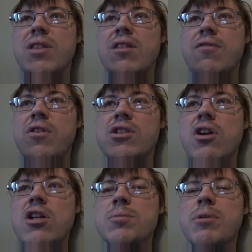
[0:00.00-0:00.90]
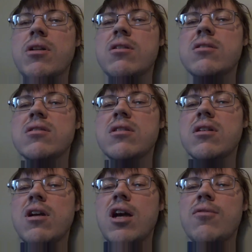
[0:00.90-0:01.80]
the first hospital
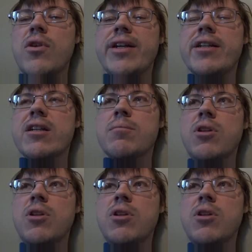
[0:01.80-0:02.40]
of Red Deer